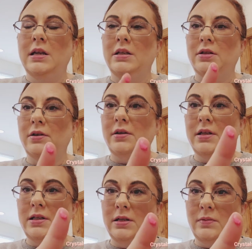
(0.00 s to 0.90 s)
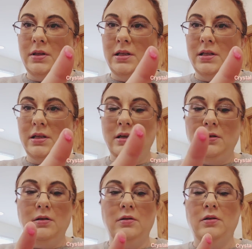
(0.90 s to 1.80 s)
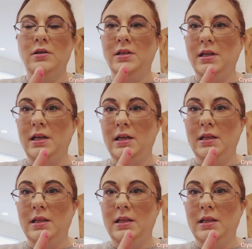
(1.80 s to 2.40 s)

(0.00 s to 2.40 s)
So this is what this color looks like.